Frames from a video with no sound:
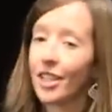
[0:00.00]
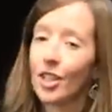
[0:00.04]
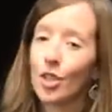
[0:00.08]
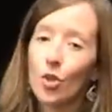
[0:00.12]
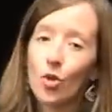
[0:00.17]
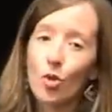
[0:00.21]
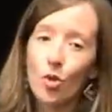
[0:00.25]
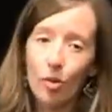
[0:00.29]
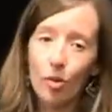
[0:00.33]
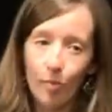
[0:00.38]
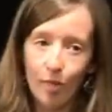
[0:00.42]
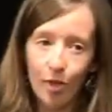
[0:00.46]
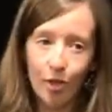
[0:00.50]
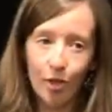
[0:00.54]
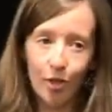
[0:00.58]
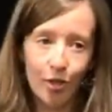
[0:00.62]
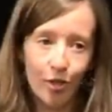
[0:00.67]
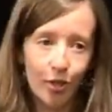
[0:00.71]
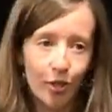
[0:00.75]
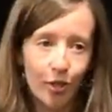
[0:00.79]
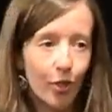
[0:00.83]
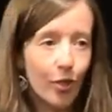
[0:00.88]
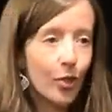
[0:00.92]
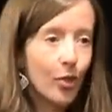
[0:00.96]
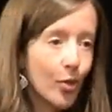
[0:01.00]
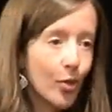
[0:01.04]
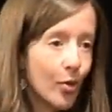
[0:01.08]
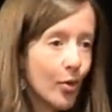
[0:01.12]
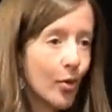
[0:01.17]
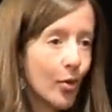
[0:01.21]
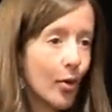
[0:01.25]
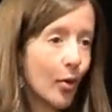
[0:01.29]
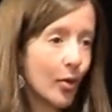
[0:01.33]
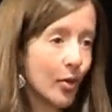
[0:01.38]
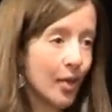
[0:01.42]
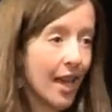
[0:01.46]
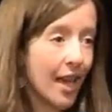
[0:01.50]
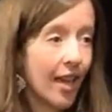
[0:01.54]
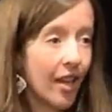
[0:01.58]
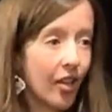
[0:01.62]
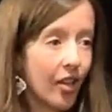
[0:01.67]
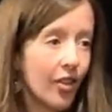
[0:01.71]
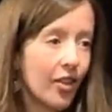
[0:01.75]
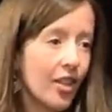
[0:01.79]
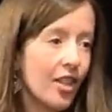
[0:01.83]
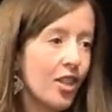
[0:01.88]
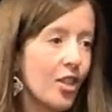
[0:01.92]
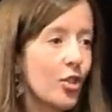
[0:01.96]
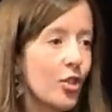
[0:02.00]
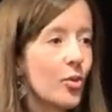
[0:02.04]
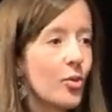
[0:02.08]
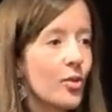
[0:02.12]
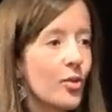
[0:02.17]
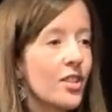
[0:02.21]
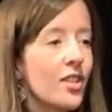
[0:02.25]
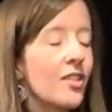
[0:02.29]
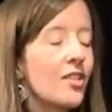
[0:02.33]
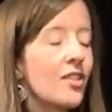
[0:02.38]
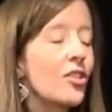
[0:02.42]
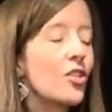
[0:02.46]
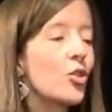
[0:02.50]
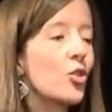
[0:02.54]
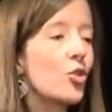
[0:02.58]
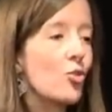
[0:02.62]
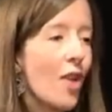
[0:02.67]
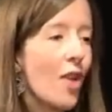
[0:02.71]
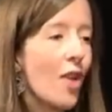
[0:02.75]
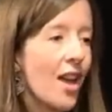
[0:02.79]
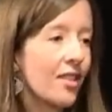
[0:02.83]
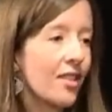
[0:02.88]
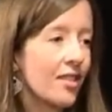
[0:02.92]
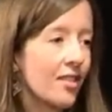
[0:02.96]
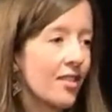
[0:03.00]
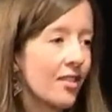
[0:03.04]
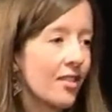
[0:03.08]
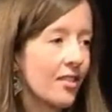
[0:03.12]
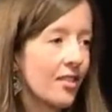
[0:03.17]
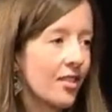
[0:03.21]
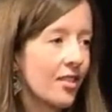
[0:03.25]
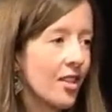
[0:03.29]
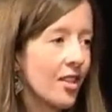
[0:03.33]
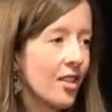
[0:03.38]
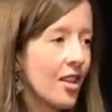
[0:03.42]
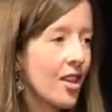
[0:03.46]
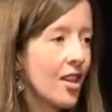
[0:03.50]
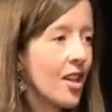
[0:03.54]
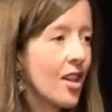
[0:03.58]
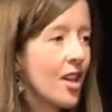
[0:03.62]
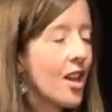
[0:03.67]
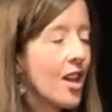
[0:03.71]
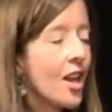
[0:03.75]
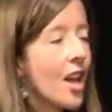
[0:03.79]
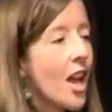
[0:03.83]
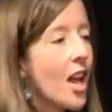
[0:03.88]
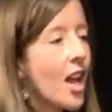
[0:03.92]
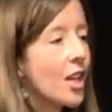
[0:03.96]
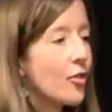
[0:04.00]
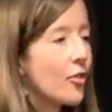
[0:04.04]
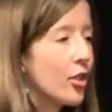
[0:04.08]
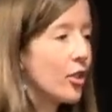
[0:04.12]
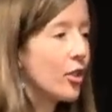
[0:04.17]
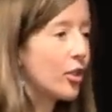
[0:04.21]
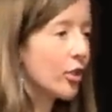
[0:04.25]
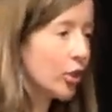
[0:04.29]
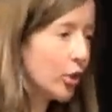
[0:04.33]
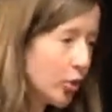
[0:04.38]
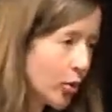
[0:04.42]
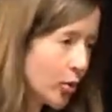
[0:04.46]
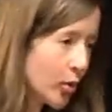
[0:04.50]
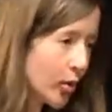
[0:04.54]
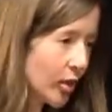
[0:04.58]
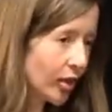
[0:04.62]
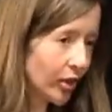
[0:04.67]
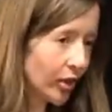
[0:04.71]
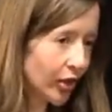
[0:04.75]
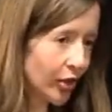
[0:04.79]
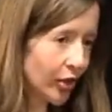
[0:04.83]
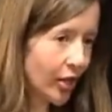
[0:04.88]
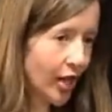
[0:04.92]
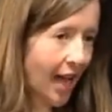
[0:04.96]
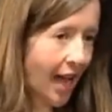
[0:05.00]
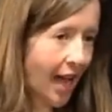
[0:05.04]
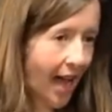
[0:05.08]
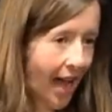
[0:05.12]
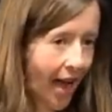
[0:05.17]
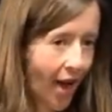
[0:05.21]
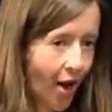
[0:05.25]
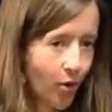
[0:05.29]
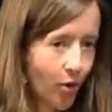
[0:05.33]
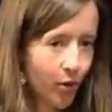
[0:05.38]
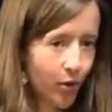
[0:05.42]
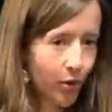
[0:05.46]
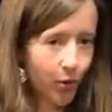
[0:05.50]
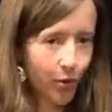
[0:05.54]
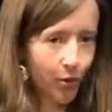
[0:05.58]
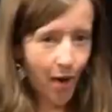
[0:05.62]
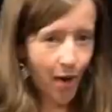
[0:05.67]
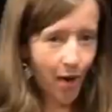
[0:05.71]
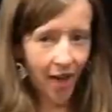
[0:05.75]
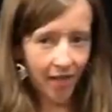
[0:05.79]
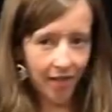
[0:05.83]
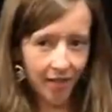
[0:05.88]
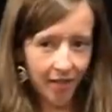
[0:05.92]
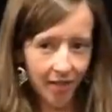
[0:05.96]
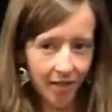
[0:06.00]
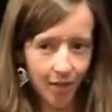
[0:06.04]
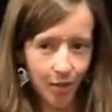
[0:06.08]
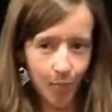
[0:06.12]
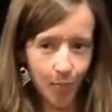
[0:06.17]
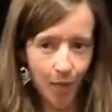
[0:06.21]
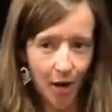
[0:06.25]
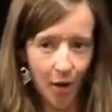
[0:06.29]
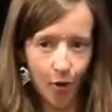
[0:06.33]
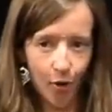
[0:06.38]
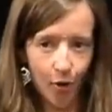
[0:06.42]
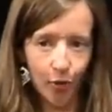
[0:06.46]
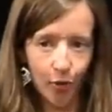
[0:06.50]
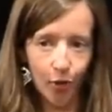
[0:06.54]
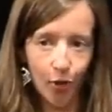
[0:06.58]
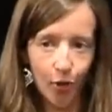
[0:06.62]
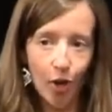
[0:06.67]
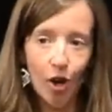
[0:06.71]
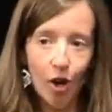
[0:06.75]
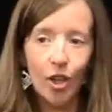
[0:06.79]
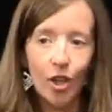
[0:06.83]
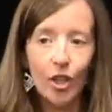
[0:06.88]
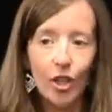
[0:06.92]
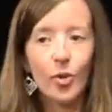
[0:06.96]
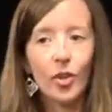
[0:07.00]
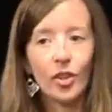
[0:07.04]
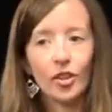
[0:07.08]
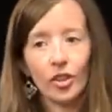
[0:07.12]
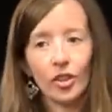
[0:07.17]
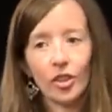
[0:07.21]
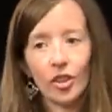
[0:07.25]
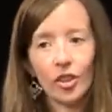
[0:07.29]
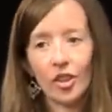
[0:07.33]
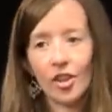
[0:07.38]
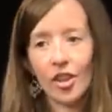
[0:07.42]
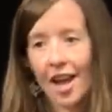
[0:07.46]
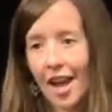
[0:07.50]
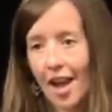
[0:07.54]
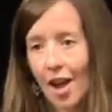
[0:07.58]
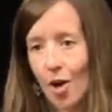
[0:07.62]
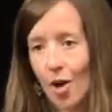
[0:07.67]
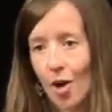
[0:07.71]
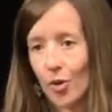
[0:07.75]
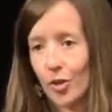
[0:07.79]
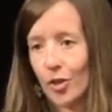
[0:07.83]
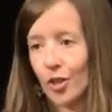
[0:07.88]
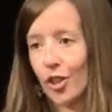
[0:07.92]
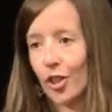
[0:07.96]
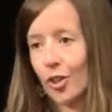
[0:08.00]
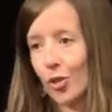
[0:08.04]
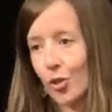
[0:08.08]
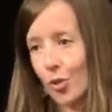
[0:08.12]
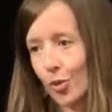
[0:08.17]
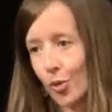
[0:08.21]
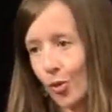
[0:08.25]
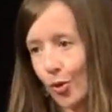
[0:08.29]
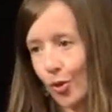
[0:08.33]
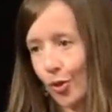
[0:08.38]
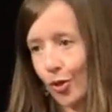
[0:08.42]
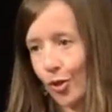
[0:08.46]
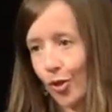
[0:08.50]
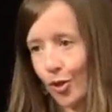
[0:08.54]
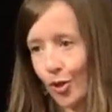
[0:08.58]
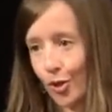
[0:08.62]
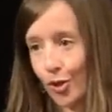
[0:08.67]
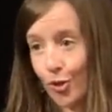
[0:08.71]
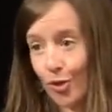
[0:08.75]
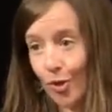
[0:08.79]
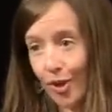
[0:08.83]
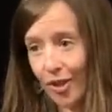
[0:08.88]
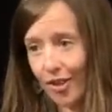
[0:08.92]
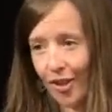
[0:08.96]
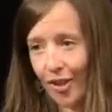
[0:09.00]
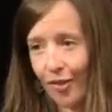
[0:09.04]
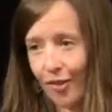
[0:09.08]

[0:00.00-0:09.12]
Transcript: contributors to those health issues is stress. And if you can learn how to access the power of your heart, you can learn how to control your stress